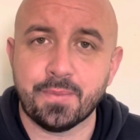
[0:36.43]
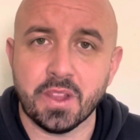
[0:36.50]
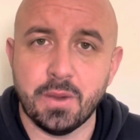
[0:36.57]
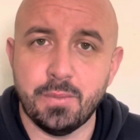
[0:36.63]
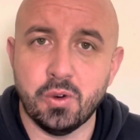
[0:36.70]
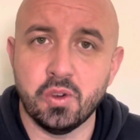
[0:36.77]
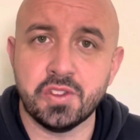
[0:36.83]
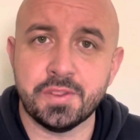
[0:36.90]

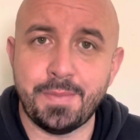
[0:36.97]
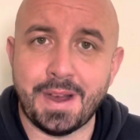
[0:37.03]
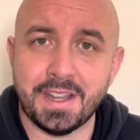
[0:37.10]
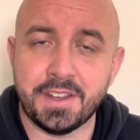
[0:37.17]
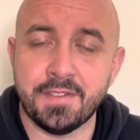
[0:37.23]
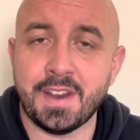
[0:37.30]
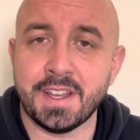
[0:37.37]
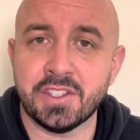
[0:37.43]
Most smart
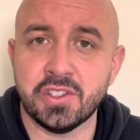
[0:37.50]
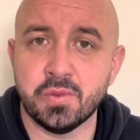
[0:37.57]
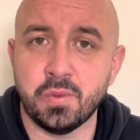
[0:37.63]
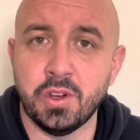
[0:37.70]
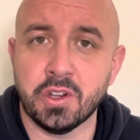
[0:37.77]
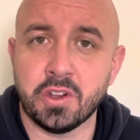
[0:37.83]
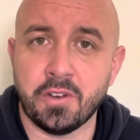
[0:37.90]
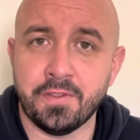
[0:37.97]
devices
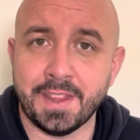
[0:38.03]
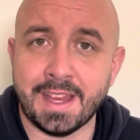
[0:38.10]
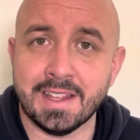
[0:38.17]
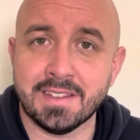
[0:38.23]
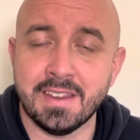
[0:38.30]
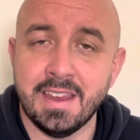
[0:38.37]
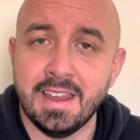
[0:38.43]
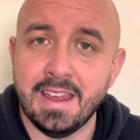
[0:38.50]
work off
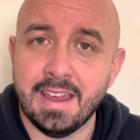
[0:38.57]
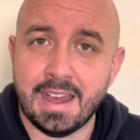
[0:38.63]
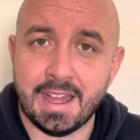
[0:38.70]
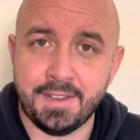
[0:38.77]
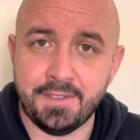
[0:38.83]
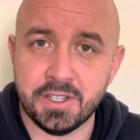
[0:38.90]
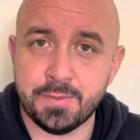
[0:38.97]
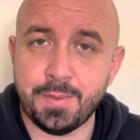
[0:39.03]
that. And
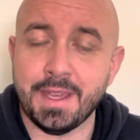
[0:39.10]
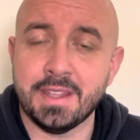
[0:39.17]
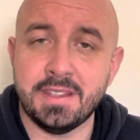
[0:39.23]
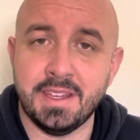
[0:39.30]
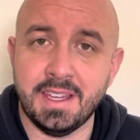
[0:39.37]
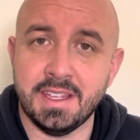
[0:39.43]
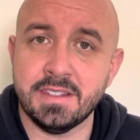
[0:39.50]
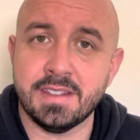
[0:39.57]
if you speak to
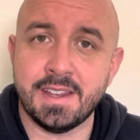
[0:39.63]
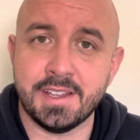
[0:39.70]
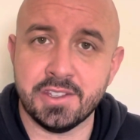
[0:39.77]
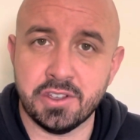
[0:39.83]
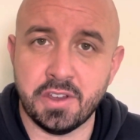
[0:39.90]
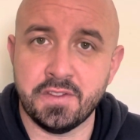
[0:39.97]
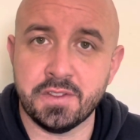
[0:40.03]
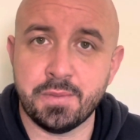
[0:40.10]
your internet
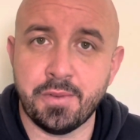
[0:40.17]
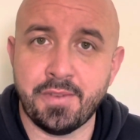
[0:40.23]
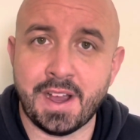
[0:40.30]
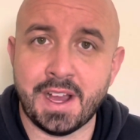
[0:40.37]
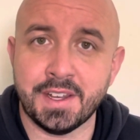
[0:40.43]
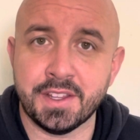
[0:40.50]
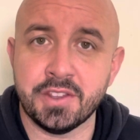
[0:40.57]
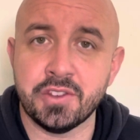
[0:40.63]
service
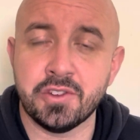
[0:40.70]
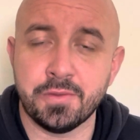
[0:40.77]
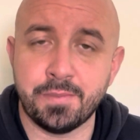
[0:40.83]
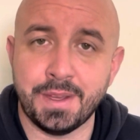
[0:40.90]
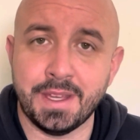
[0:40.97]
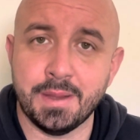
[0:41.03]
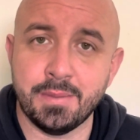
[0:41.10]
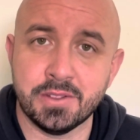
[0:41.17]
provider, they should
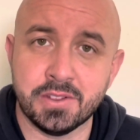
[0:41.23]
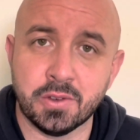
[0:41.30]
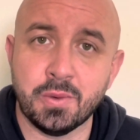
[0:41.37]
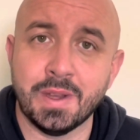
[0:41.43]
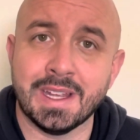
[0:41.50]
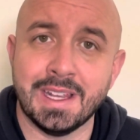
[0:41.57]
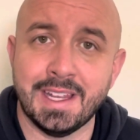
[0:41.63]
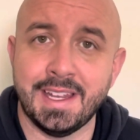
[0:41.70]
be able to
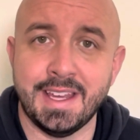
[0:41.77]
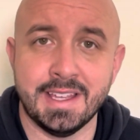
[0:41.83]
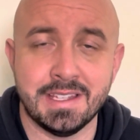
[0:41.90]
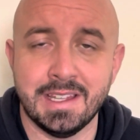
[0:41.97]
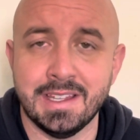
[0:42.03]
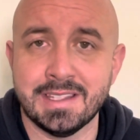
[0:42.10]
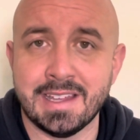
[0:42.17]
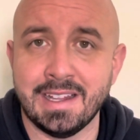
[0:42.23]
quickly and
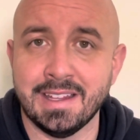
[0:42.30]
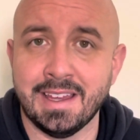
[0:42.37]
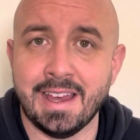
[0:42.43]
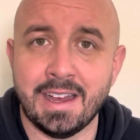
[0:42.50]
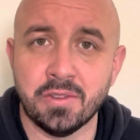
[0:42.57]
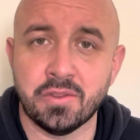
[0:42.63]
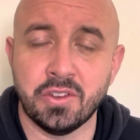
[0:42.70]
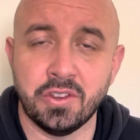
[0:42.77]
easily tell you
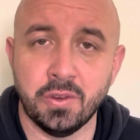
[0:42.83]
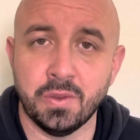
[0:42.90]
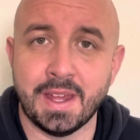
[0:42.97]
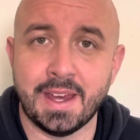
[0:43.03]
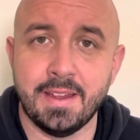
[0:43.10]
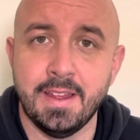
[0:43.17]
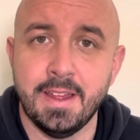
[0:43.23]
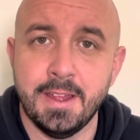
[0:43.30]
how to do
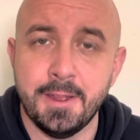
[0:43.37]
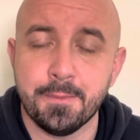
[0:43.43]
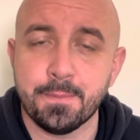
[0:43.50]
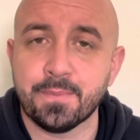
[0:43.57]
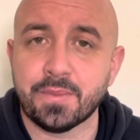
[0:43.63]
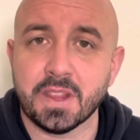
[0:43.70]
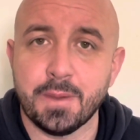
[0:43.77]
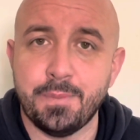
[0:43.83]
that.
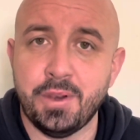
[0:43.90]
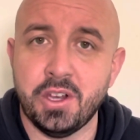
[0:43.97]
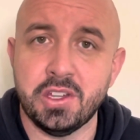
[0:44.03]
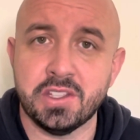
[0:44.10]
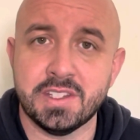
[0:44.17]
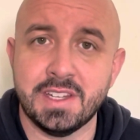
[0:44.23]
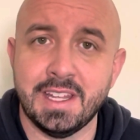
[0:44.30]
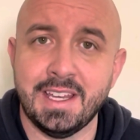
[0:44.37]

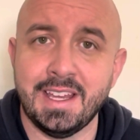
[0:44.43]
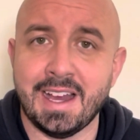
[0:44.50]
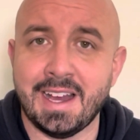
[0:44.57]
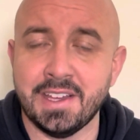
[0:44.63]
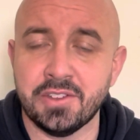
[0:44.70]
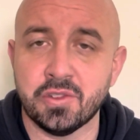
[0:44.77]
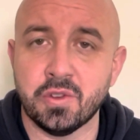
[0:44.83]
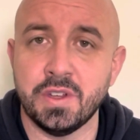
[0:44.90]
Personally, I
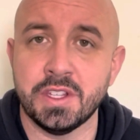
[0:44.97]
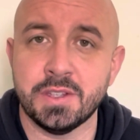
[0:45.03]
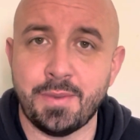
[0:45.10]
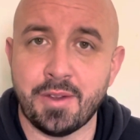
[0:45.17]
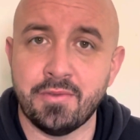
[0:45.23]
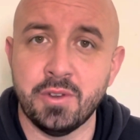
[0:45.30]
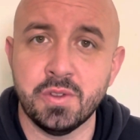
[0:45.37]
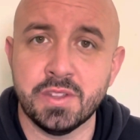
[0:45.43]
had to go into my
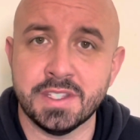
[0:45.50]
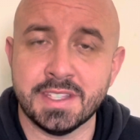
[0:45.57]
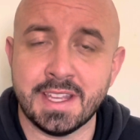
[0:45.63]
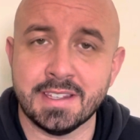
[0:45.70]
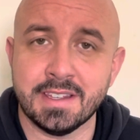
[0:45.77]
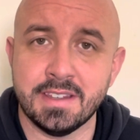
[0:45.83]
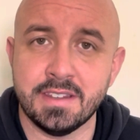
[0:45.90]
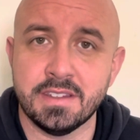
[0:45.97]
router
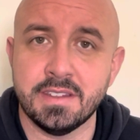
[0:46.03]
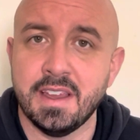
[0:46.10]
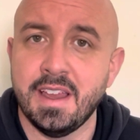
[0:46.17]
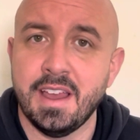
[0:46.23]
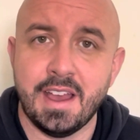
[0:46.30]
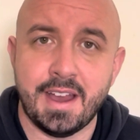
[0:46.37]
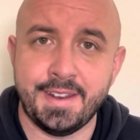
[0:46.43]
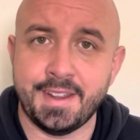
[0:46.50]
settings
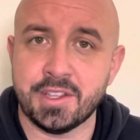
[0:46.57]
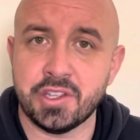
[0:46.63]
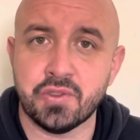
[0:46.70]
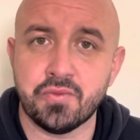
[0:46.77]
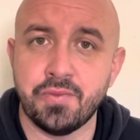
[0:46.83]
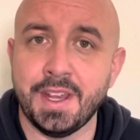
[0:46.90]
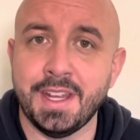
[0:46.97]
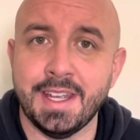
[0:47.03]
and I just
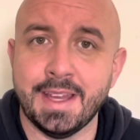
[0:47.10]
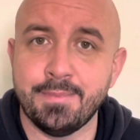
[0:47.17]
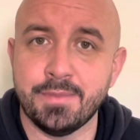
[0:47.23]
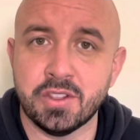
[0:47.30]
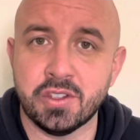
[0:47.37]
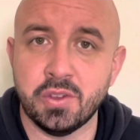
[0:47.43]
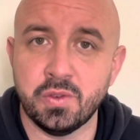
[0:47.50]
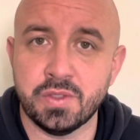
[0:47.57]
renamed the
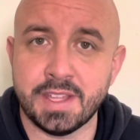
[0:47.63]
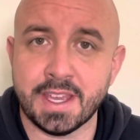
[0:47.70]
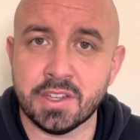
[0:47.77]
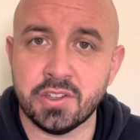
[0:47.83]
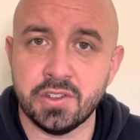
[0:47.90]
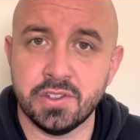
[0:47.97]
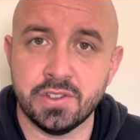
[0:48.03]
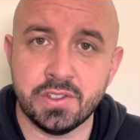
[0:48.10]
two
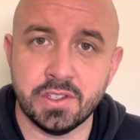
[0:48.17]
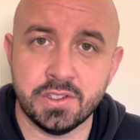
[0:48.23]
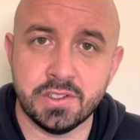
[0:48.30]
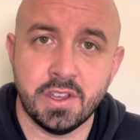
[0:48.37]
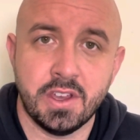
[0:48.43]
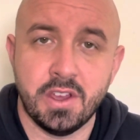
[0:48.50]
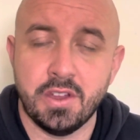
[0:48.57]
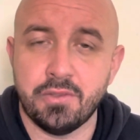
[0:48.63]
sections as
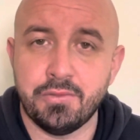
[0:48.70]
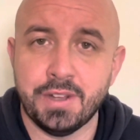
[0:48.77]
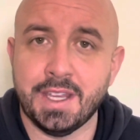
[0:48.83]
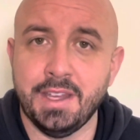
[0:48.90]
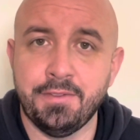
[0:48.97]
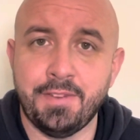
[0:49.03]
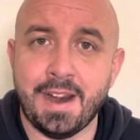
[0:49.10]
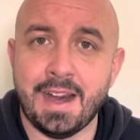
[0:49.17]
Ricky
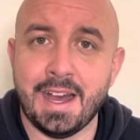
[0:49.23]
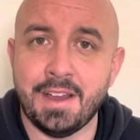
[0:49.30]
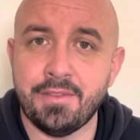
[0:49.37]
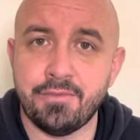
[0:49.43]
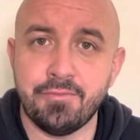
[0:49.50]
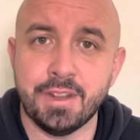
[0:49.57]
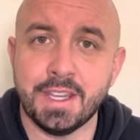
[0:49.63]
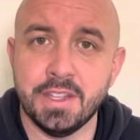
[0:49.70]
5
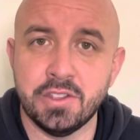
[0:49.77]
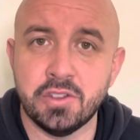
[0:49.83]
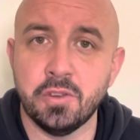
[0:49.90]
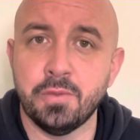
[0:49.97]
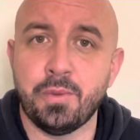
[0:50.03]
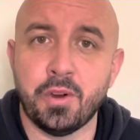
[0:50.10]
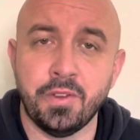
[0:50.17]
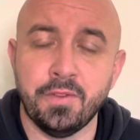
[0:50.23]
and Ricky
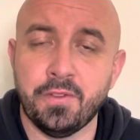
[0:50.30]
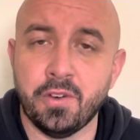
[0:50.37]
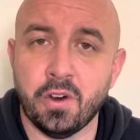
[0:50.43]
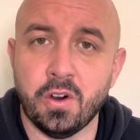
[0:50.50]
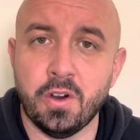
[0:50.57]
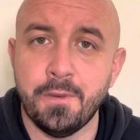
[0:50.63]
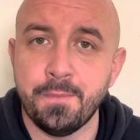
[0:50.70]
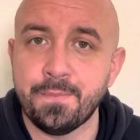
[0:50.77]
2.4.